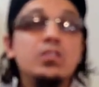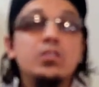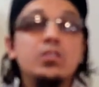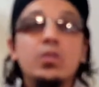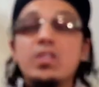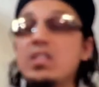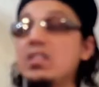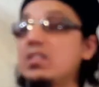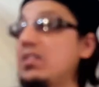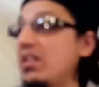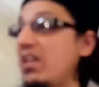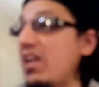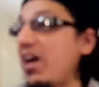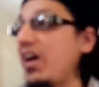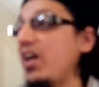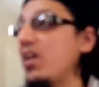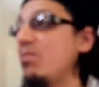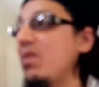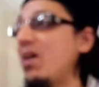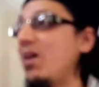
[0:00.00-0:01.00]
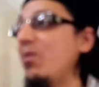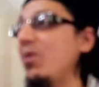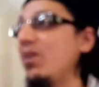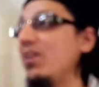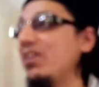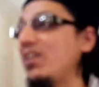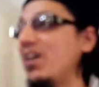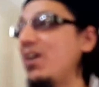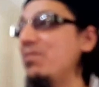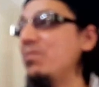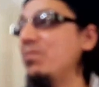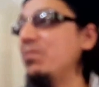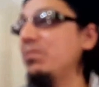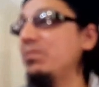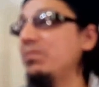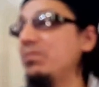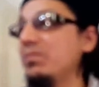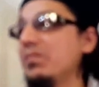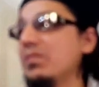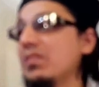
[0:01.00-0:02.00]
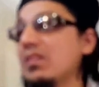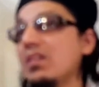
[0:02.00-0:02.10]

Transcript: So this La'iba will come